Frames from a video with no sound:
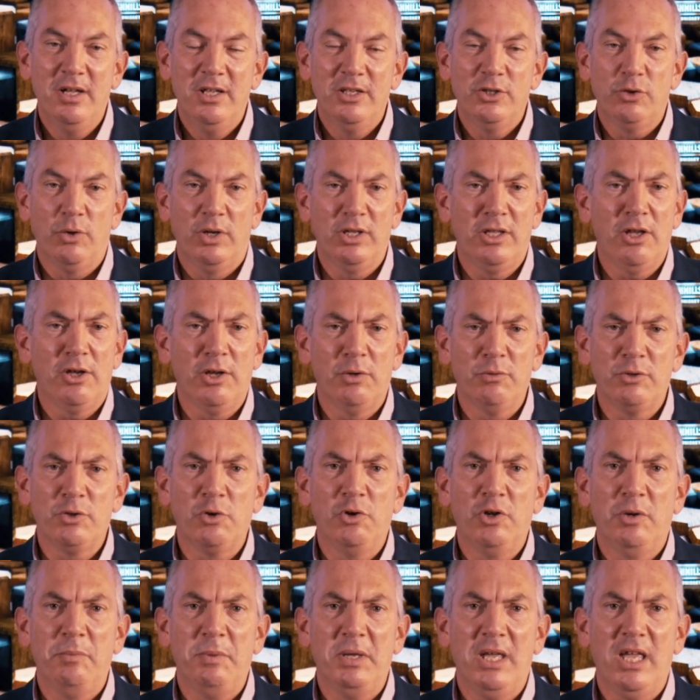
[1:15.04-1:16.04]
So I thought it was
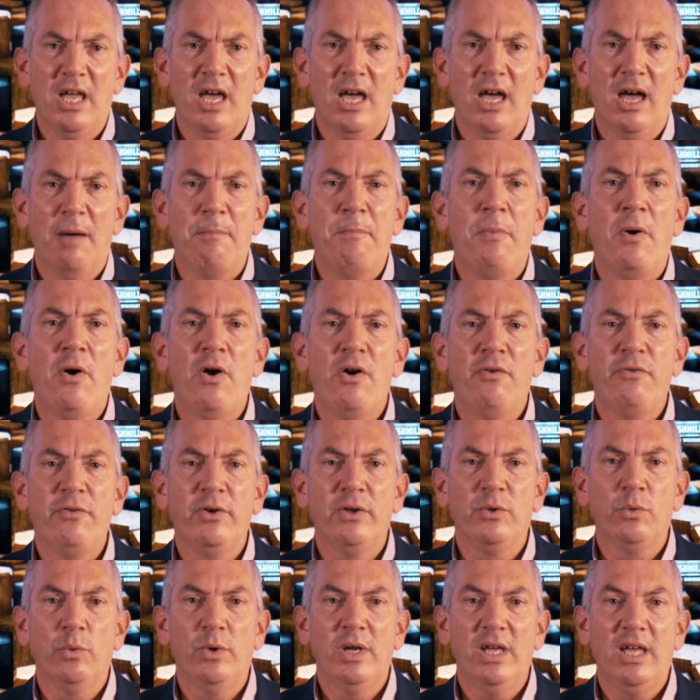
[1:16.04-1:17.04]
going to be a
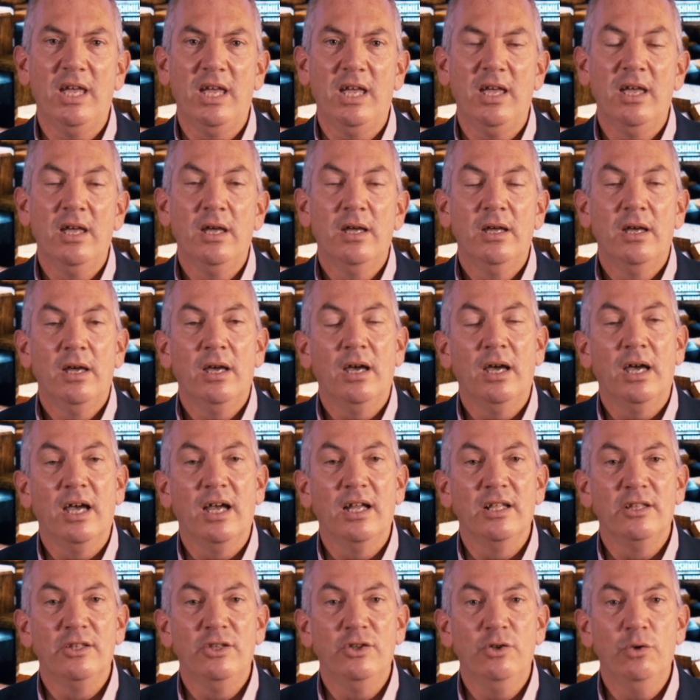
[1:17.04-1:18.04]
perfect way
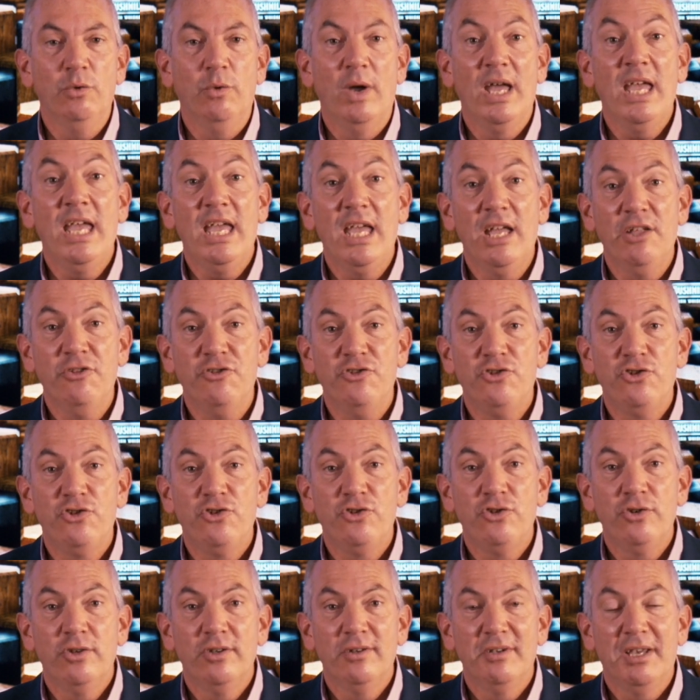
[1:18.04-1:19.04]
to
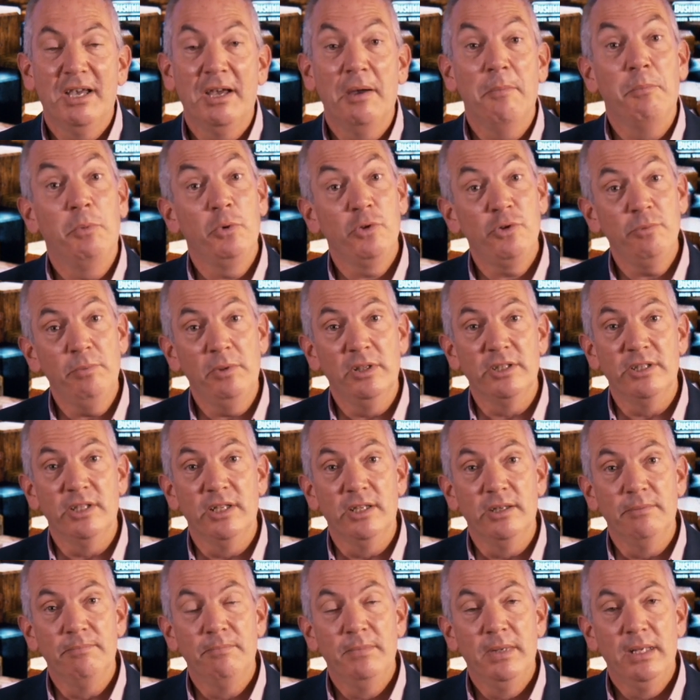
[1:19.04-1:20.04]
age Bushmills
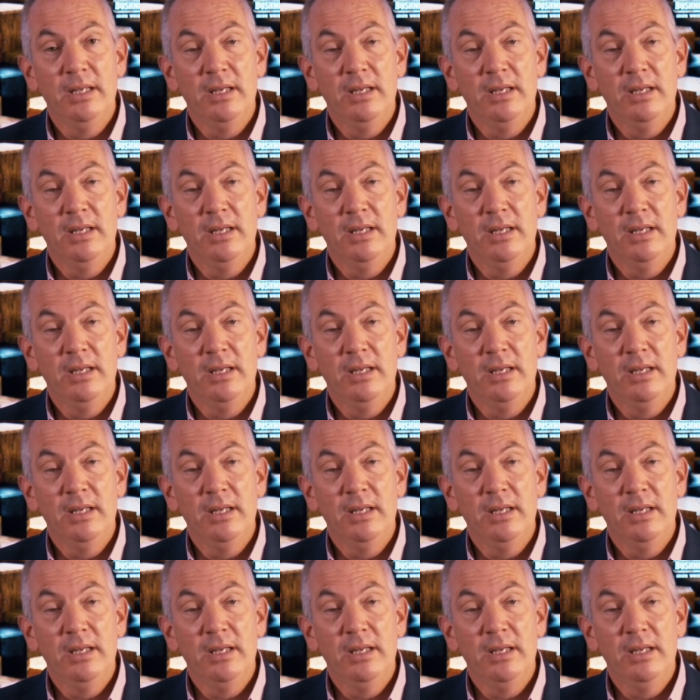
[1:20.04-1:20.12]
in.